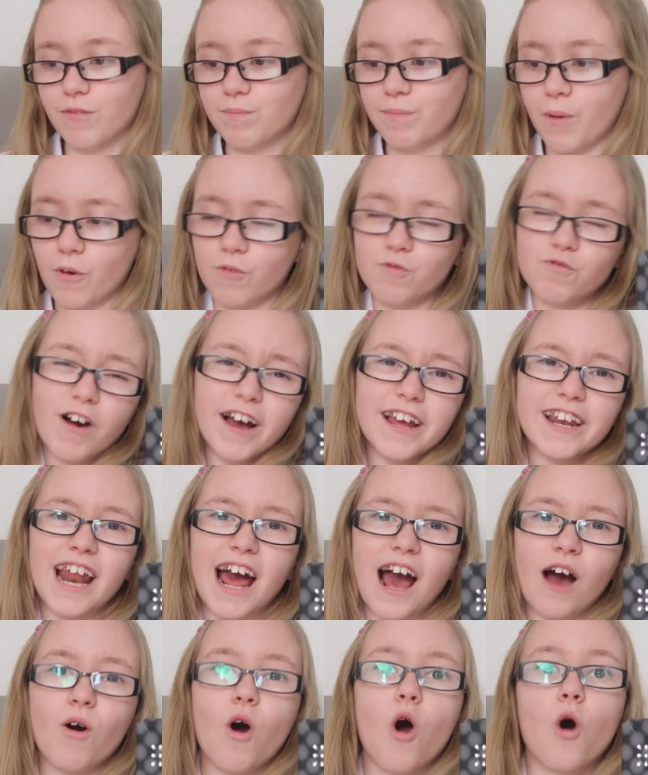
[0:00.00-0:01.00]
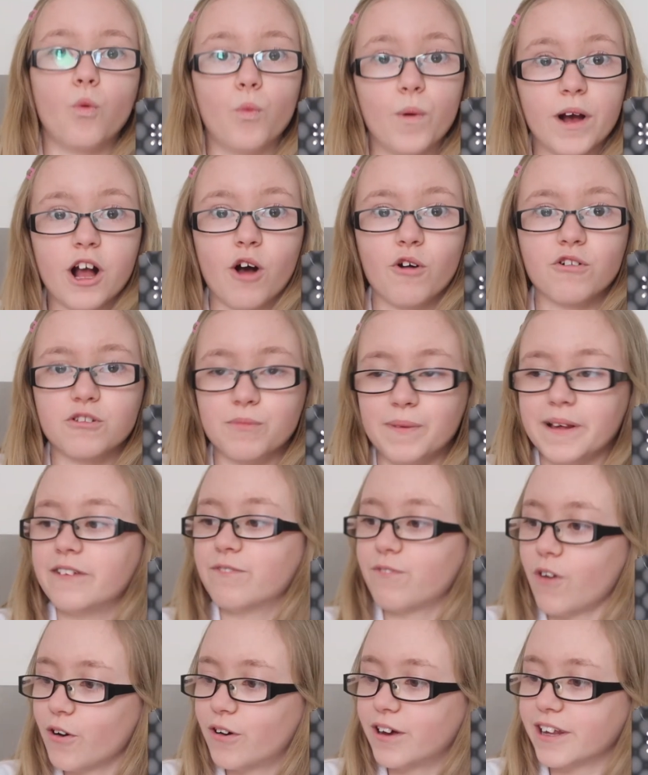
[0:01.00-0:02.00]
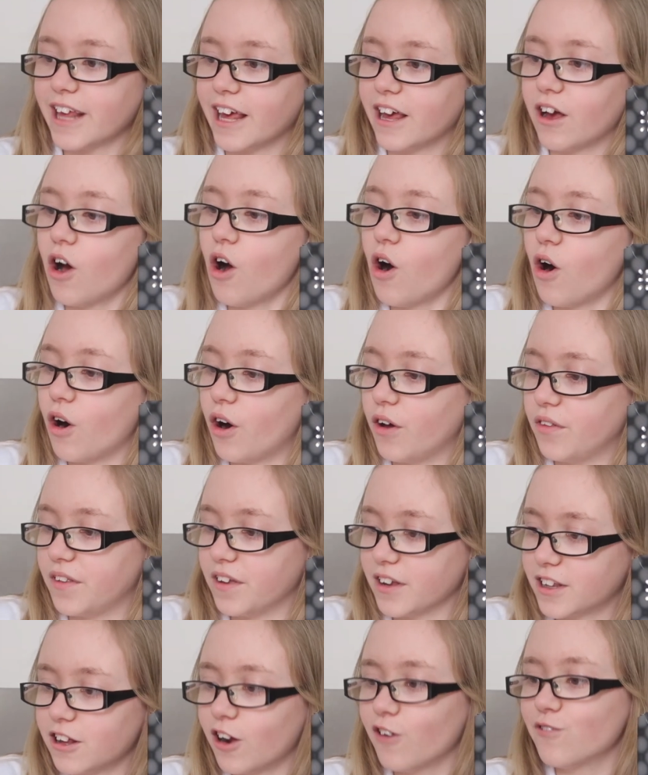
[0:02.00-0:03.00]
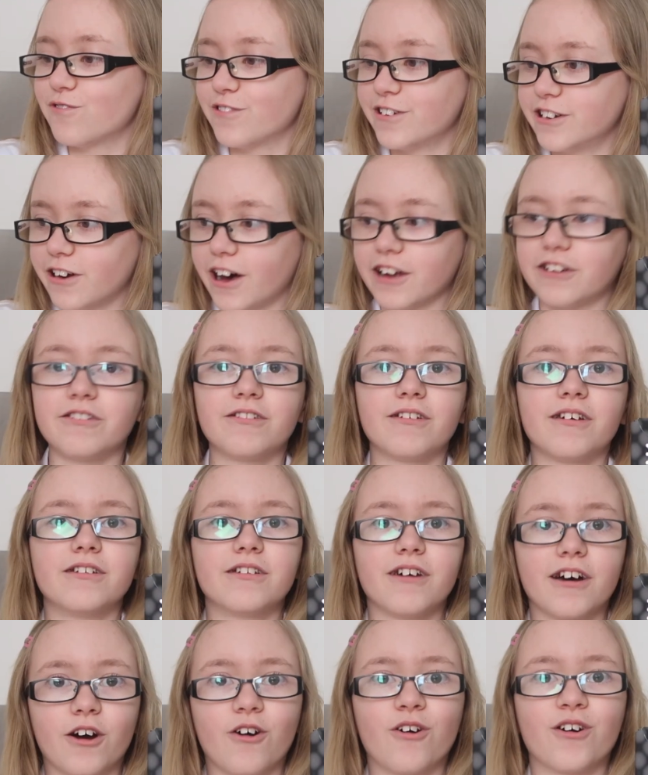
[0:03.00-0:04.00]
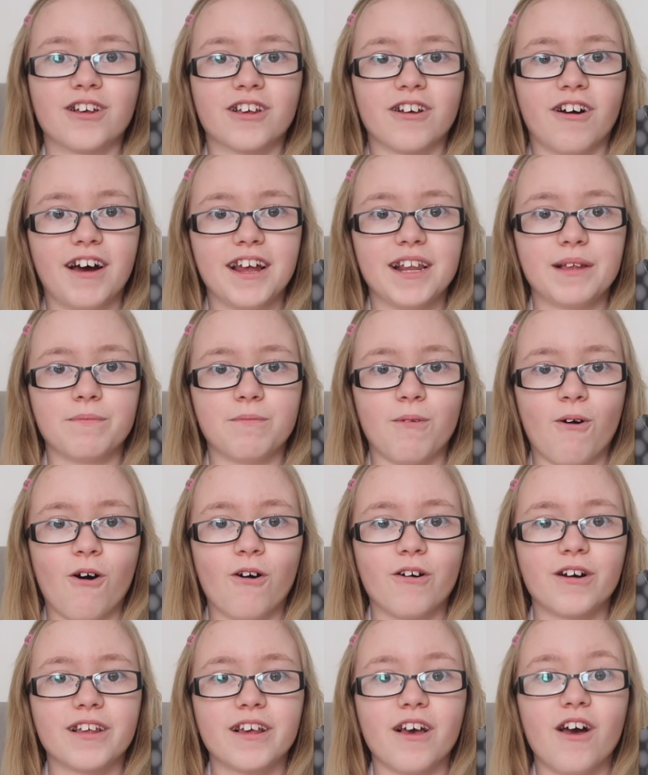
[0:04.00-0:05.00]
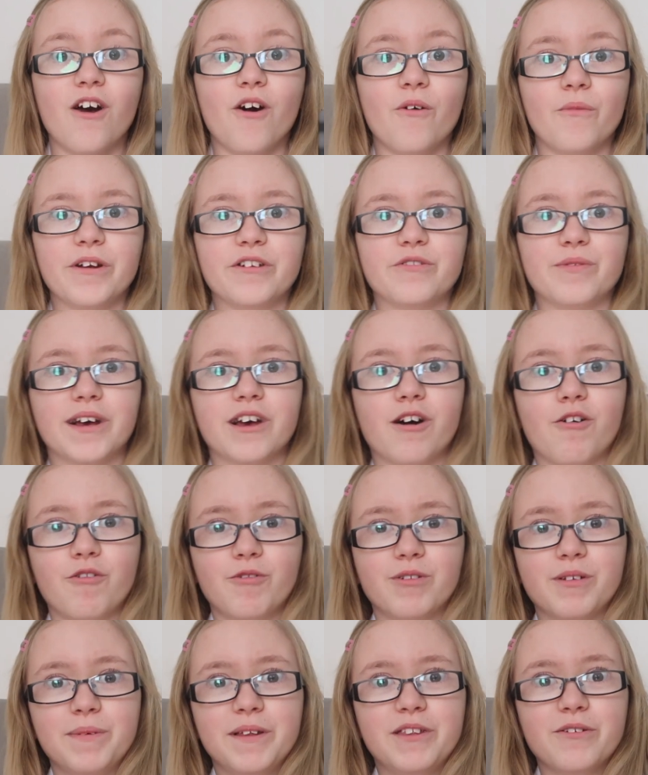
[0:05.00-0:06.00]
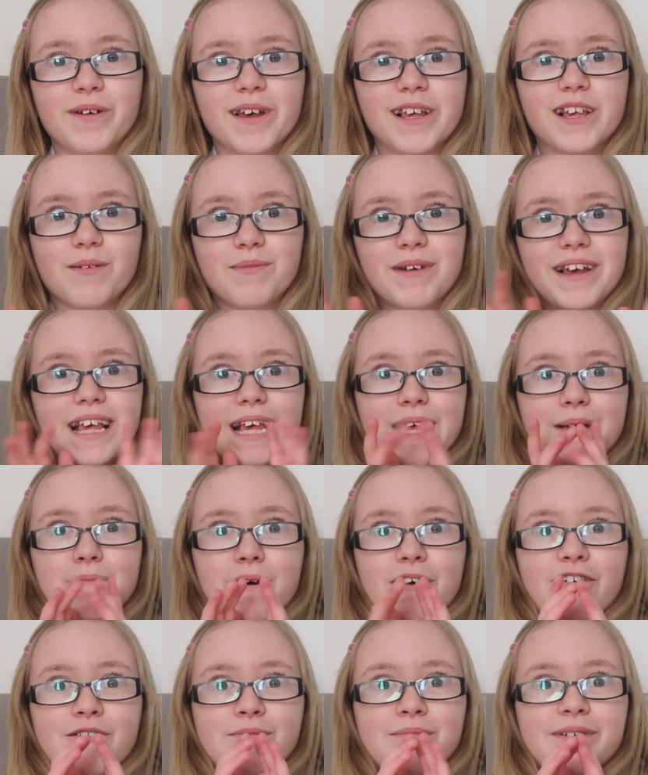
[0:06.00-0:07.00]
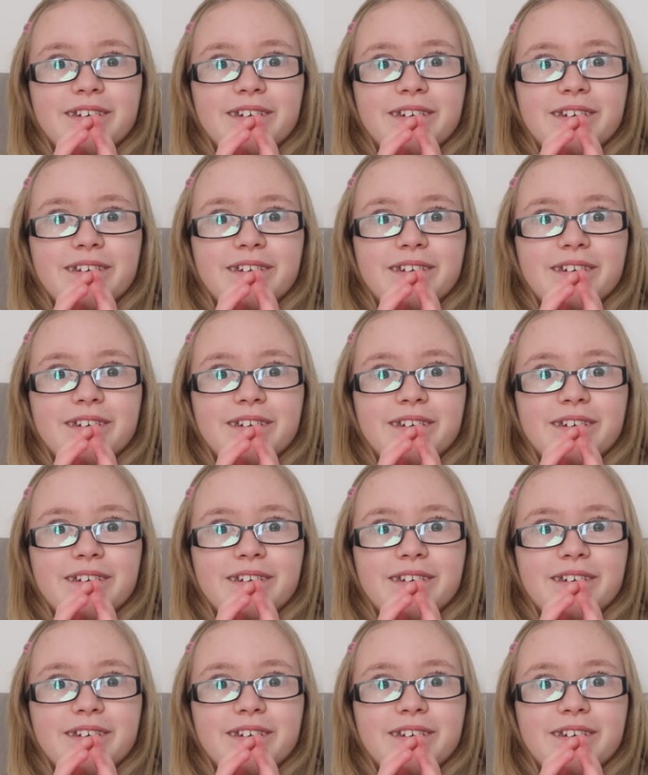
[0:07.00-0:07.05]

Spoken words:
But right now, we're going to be focusing on the sulfur and nitrogen dioxide box, which we're going to be doing some experiments.